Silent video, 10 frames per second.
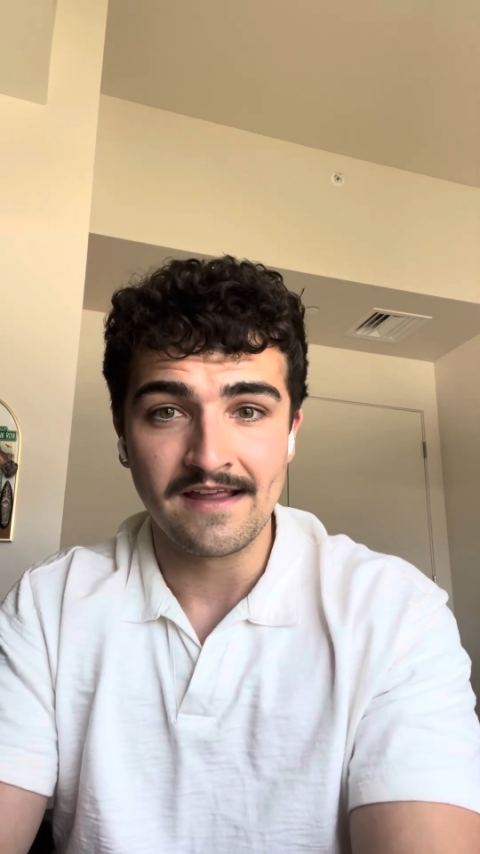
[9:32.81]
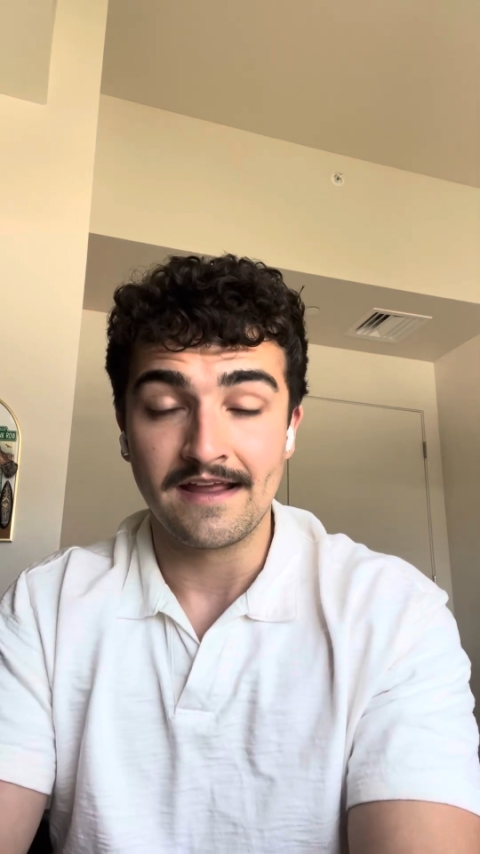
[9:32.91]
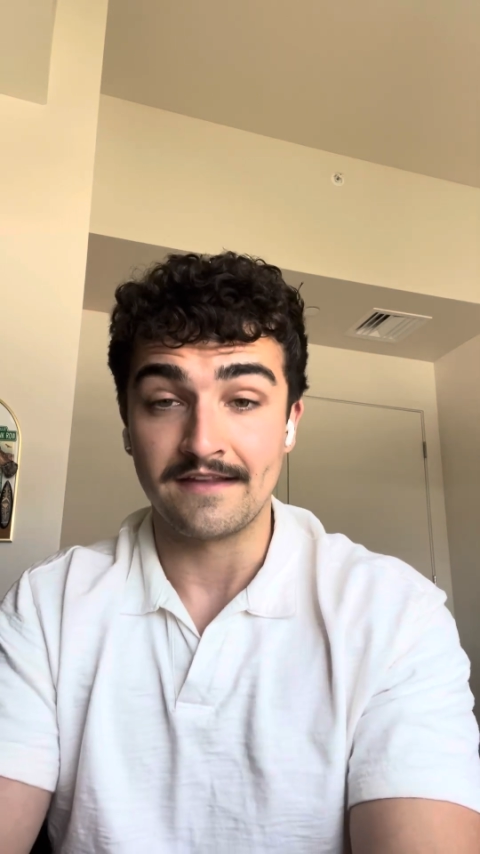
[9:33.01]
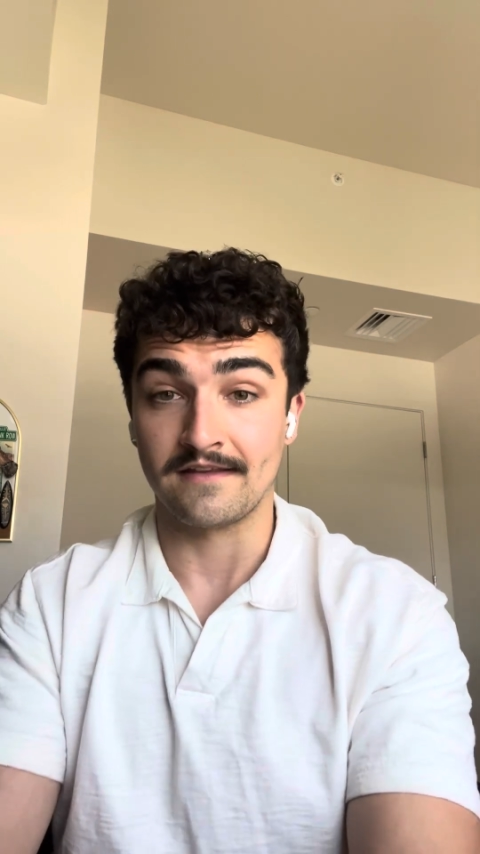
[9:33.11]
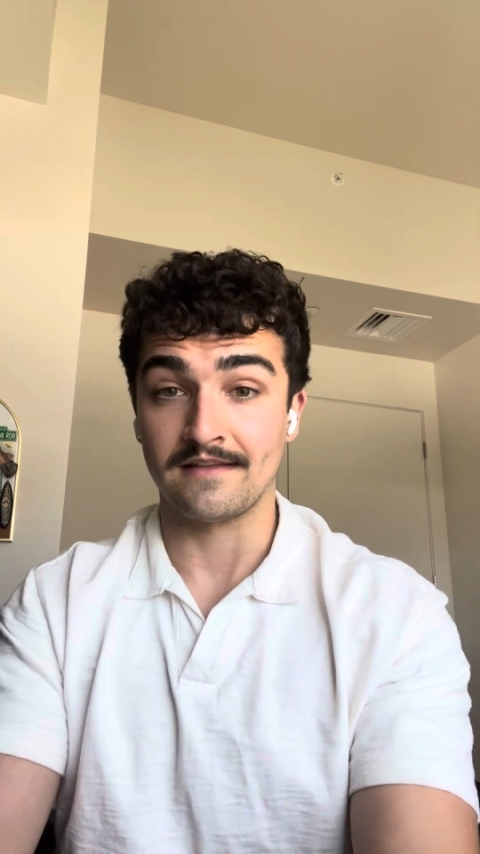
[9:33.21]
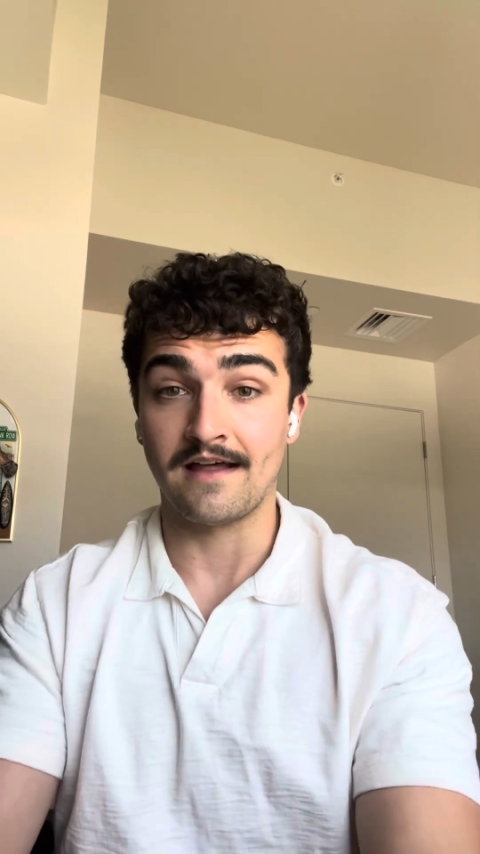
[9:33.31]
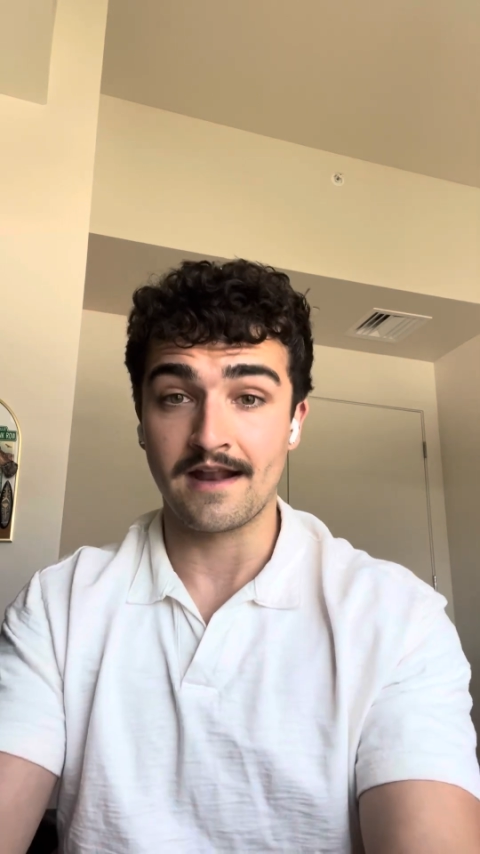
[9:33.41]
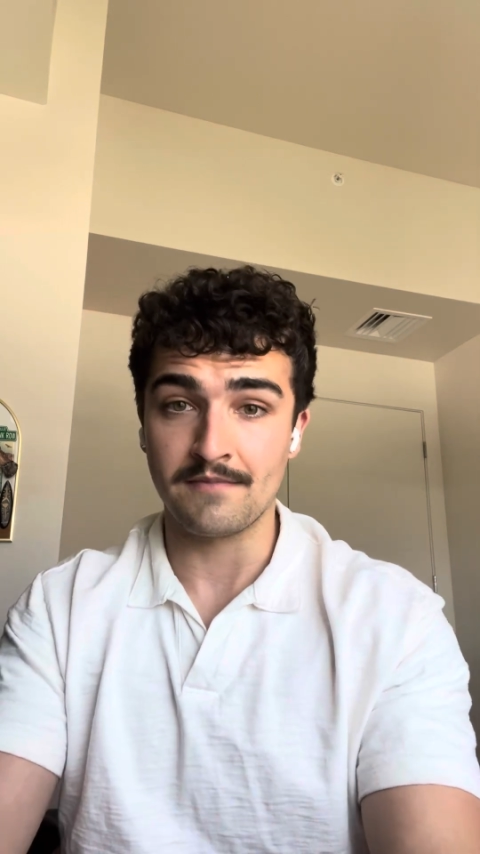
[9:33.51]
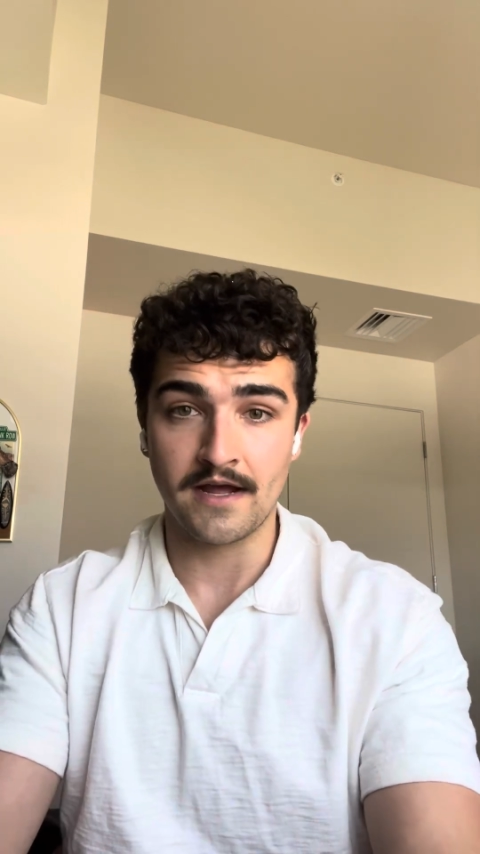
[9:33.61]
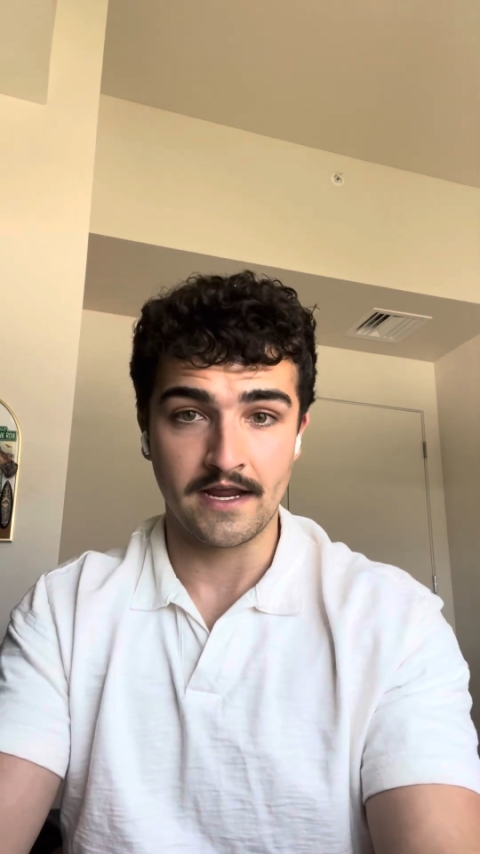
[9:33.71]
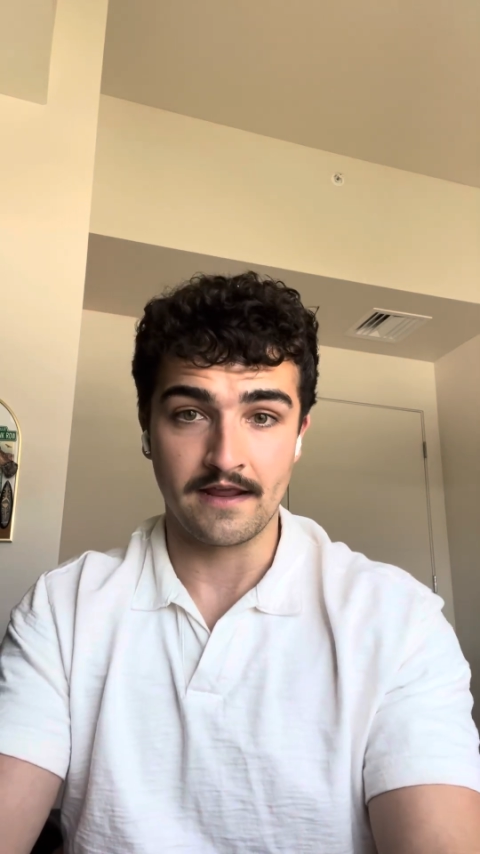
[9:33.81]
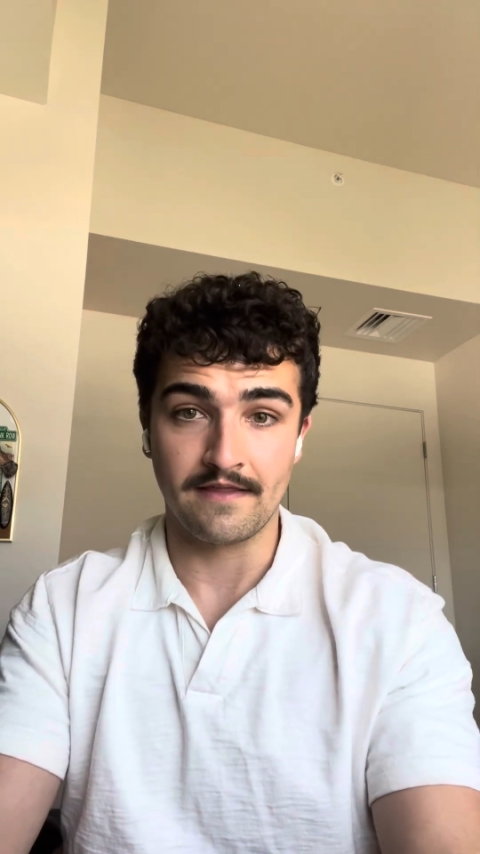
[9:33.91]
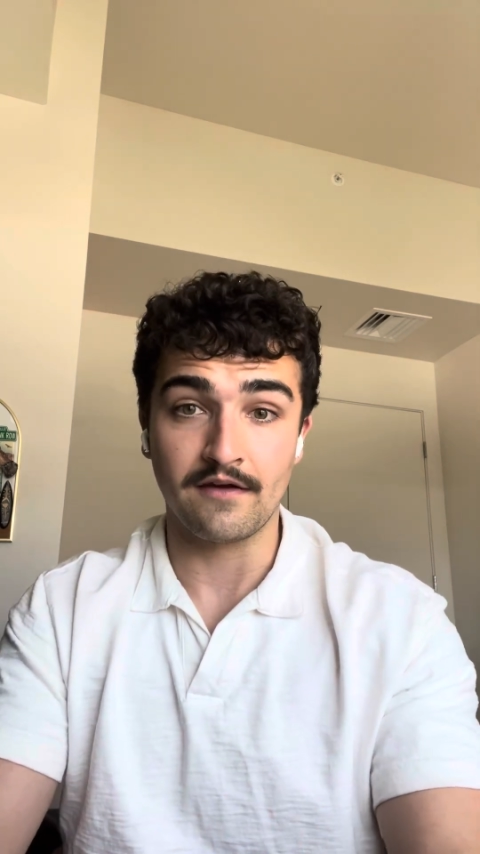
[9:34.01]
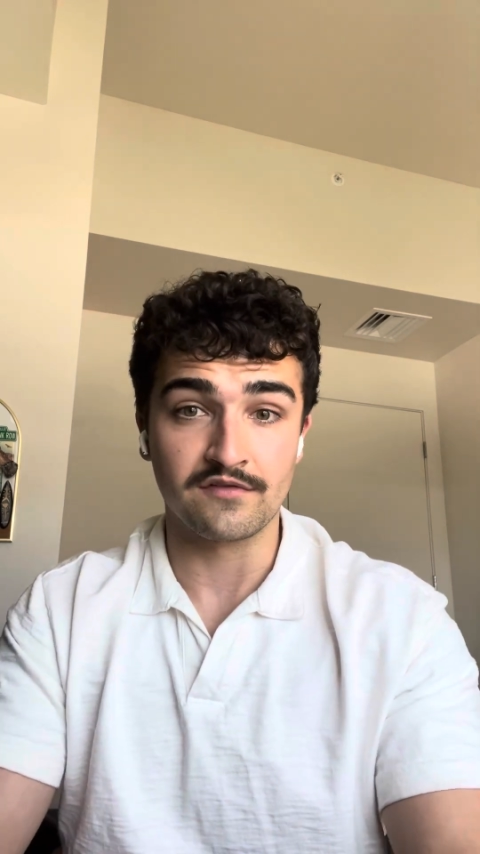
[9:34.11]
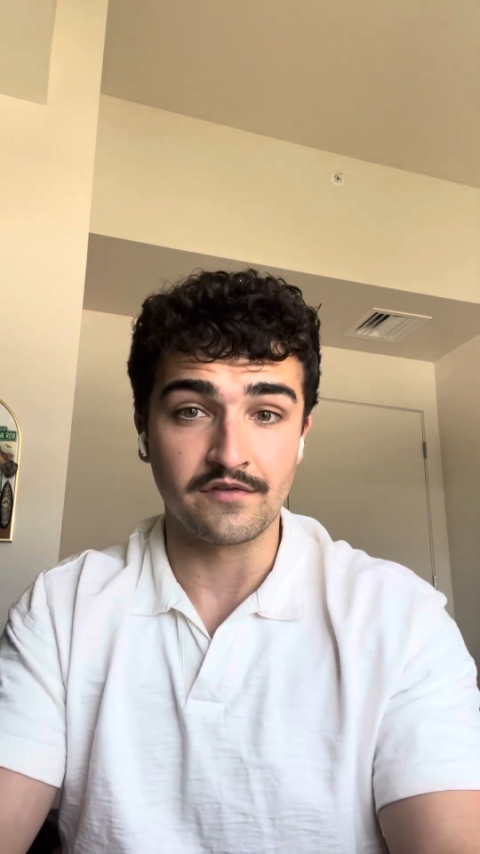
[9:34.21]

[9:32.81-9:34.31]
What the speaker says: That's a lot of money, and that was